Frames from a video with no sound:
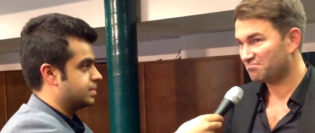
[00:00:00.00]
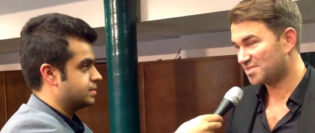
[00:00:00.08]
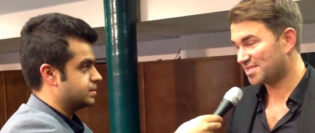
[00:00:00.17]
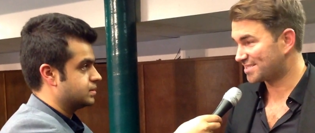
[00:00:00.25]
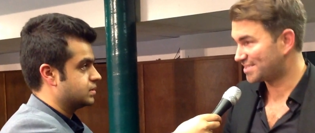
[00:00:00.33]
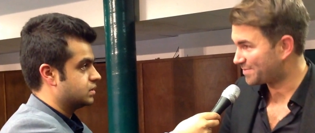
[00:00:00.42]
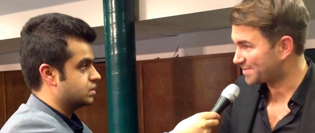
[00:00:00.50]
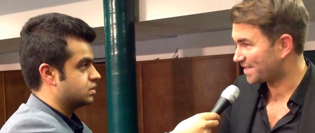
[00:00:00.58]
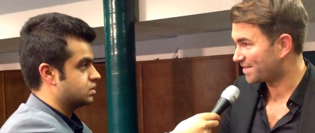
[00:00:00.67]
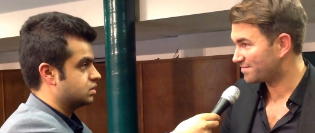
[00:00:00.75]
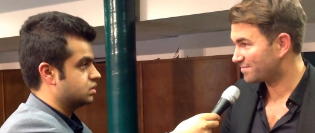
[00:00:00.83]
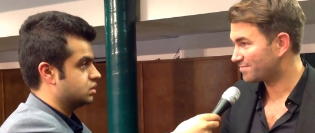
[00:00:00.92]

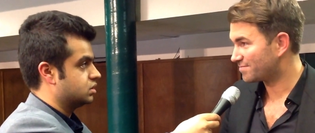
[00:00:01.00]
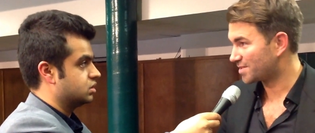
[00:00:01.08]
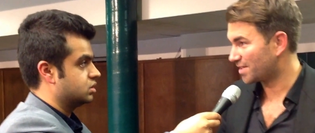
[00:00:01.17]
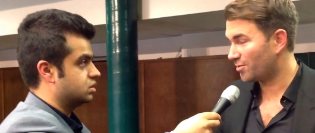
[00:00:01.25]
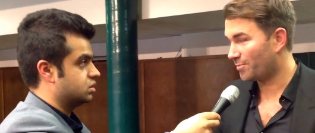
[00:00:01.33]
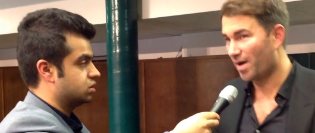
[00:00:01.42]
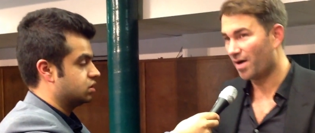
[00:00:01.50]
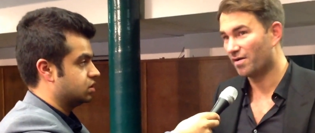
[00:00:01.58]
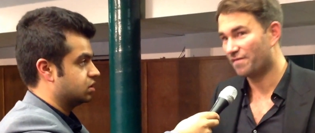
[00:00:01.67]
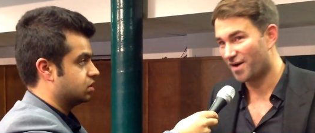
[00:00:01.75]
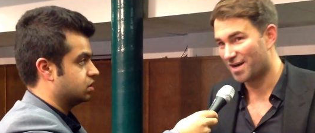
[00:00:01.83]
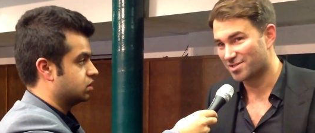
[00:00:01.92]
Speaker 1: 60%. So Parker
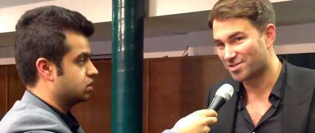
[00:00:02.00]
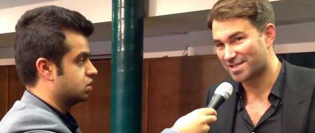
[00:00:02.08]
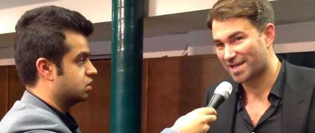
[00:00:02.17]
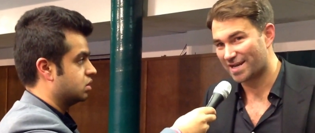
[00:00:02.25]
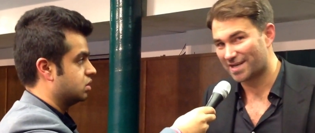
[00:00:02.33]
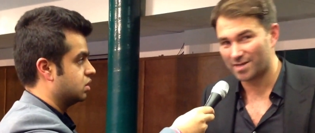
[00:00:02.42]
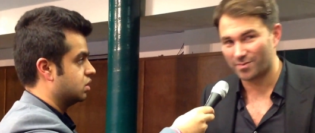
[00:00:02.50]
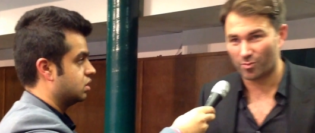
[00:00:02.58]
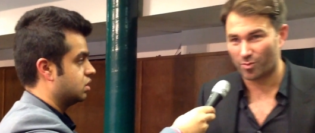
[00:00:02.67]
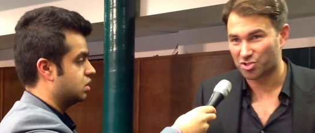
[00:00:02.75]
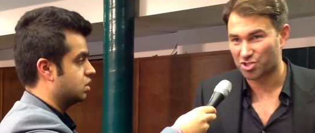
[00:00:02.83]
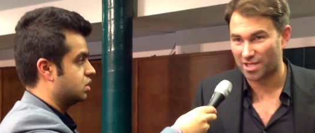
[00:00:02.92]
fights on Saturday. We'll
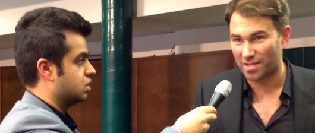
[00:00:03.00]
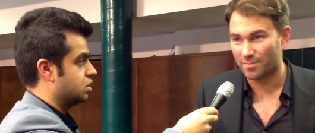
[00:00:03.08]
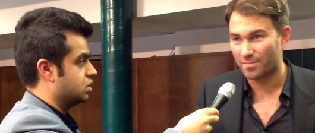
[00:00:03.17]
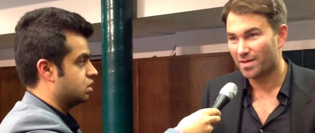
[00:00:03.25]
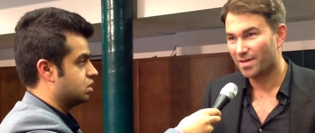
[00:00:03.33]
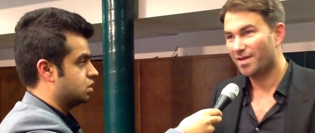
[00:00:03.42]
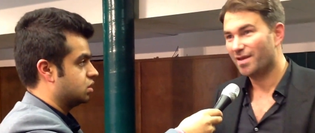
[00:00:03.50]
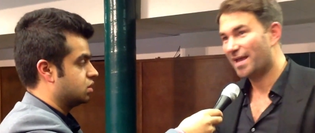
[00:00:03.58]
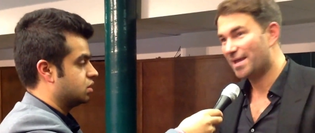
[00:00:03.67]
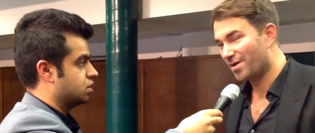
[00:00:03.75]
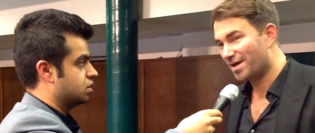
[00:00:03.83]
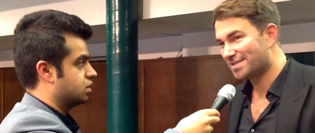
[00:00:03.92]
watch him.
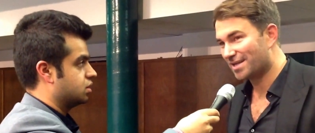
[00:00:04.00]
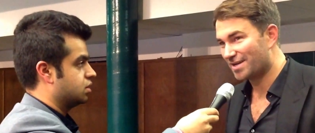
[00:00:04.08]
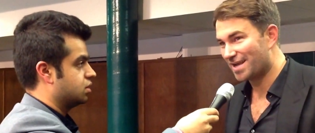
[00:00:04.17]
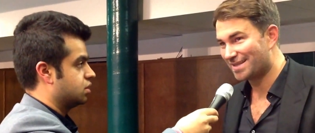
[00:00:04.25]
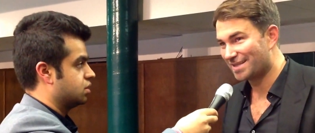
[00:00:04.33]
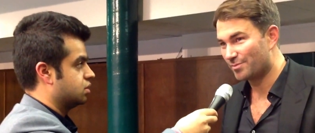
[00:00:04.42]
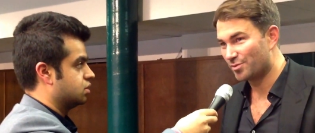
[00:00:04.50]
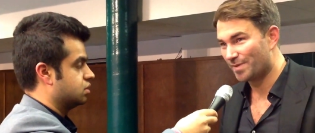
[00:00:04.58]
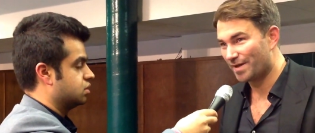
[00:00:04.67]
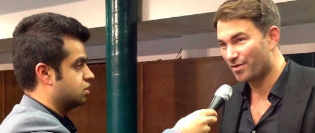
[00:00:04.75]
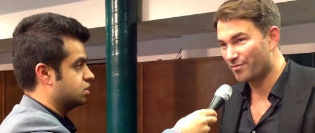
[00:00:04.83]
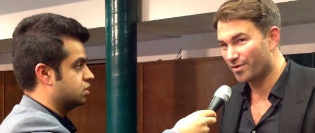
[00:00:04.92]
He might tear down the
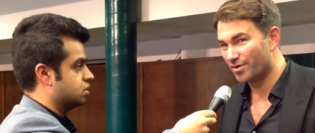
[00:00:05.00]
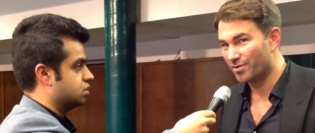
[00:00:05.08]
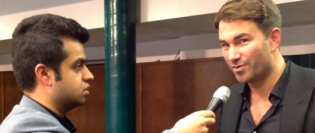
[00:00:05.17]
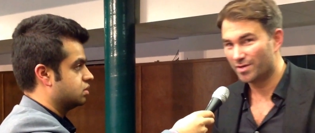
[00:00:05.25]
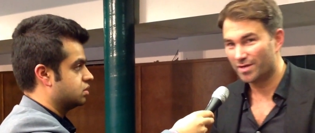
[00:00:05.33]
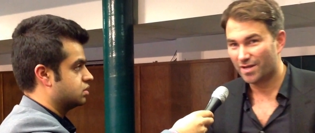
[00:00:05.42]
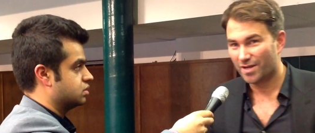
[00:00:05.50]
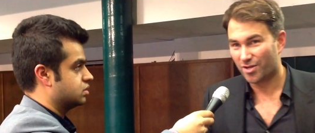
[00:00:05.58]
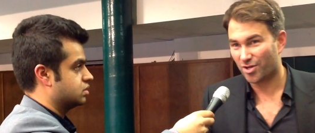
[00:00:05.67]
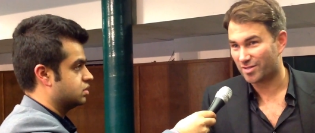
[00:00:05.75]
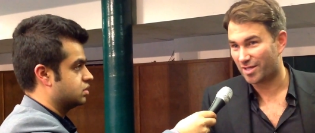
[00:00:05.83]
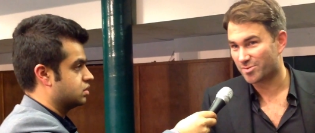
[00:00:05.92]
WBO route.
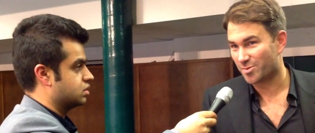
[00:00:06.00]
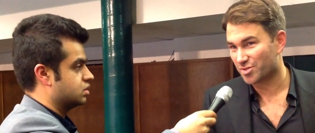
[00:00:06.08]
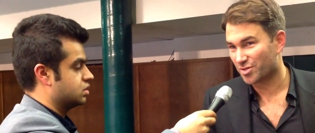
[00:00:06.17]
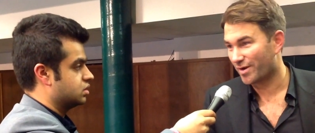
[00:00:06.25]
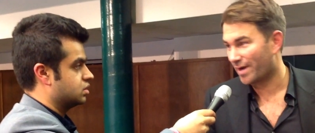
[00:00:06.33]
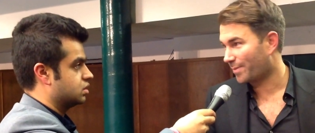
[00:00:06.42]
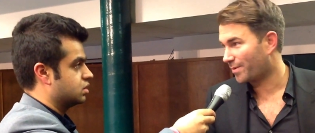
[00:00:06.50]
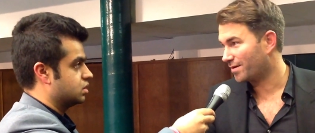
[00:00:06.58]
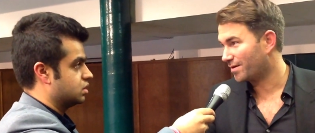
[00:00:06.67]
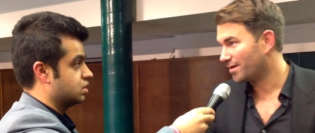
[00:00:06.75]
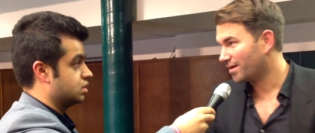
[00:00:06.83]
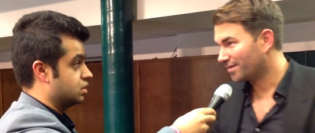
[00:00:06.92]
God knows what's going to
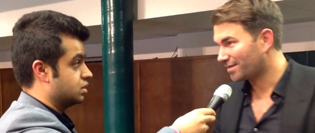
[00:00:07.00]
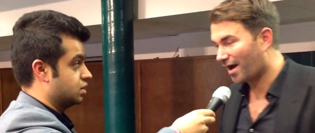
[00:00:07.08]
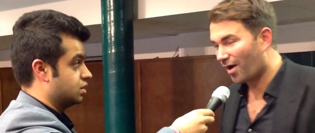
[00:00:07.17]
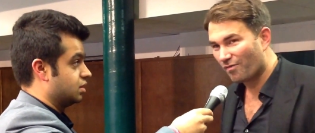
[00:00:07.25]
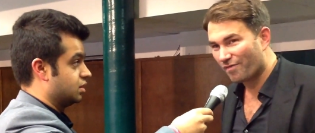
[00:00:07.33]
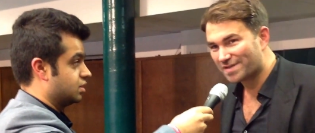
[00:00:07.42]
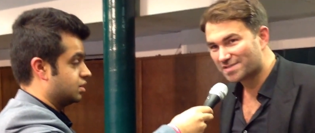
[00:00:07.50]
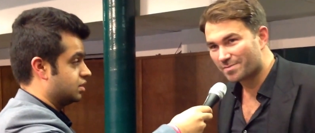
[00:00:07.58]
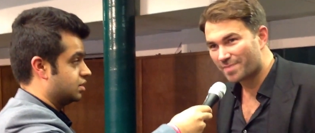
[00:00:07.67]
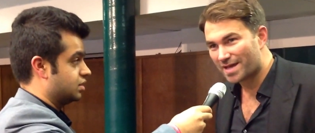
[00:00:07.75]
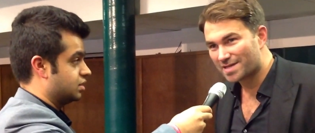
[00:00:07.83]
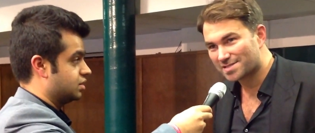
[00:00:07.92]
happen. The whole thing's a
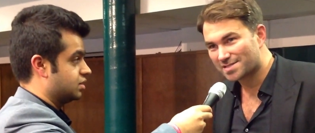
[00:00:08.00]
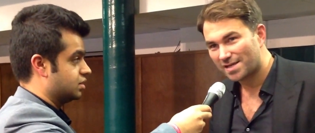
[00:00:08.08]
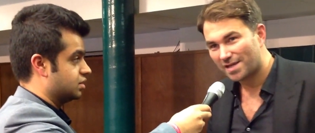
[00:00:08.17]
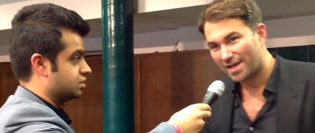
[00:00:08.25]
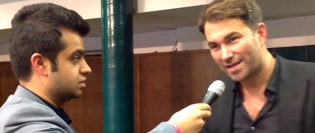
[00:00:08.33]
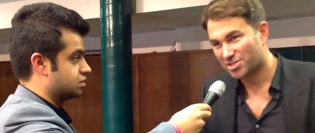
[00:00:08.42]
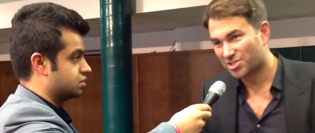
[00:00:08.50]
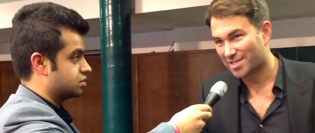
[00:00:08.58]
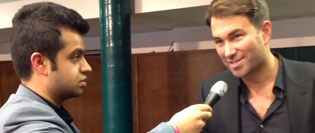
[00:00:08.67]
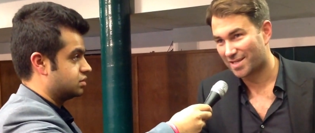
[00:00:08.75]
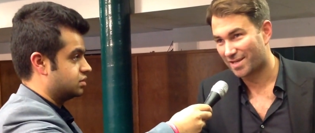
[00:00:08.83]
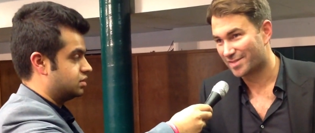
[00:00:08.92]
mess. It's
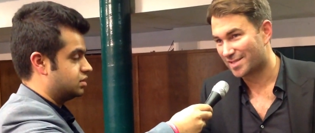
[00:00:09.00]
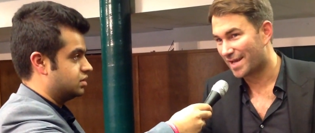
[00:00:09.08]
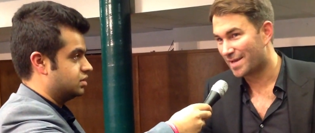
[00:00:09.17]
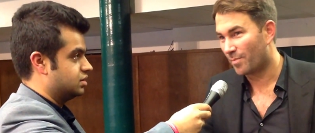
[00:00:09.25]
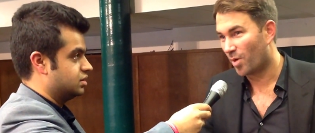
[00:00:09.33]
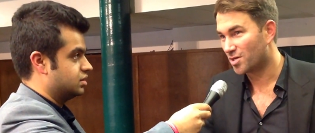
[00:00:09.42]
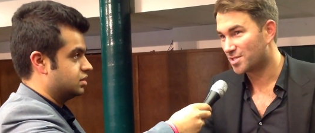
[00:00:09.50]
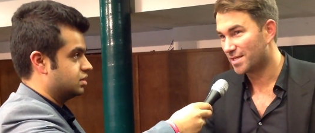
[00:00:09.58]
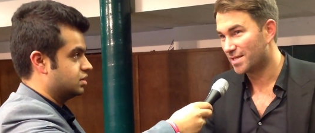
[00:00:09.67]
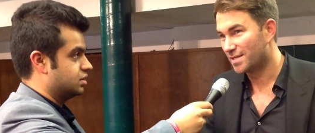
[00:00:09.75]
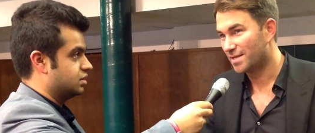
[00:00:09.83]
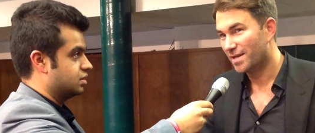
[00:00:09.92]
just another day in
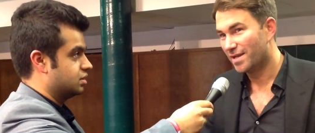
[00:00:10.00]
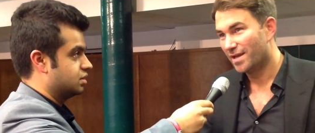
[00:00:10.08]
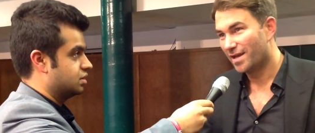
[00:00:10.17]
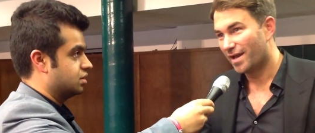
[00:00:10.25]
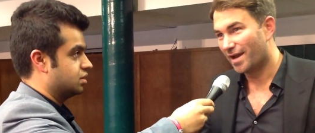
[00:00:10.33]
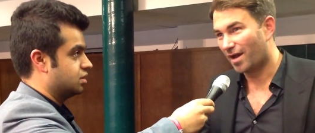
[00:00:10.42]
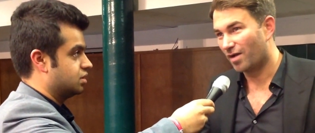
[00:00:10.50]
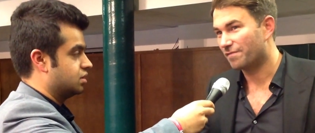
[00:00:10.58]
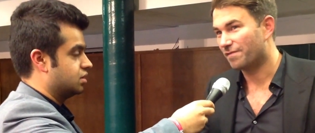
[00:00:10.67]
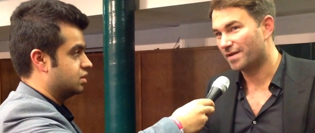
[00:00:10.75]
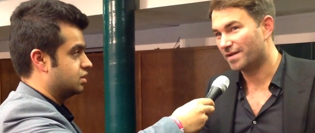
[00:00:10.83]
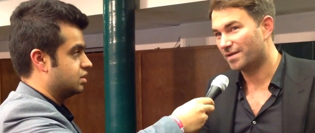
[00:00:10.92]
boxing, and
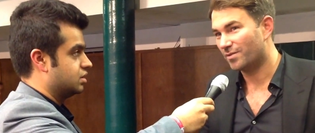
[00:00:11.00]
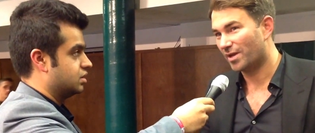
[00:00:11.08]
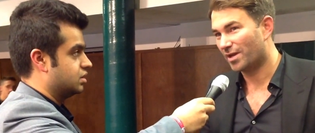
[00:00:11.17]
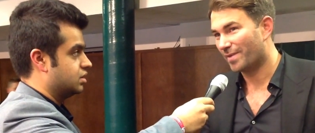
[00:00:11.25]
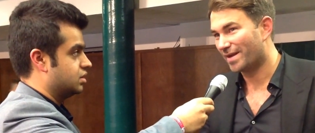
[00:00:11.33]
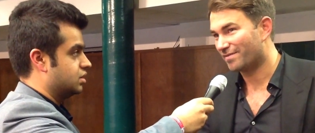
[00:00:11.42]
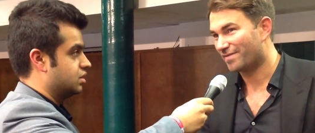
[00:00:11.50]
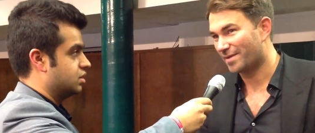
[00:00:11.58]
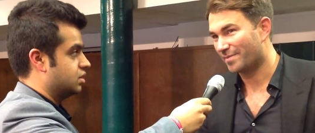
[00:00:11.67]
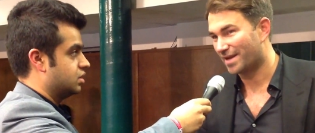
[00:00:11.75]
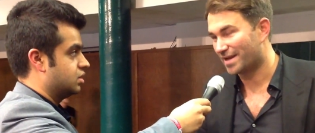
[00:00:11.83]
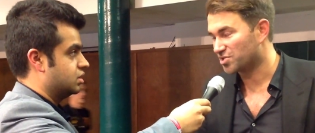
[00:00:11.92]
hopefully we can make the
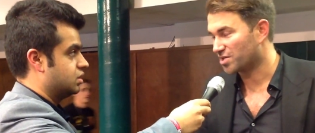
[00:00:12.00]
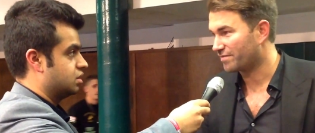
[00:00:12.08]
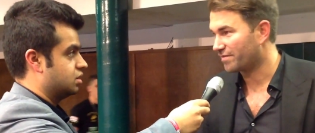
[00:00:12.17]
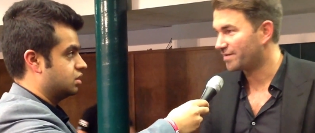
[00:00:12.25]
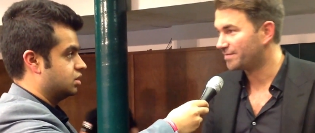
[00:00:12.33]
Wladimir Klitschko fight.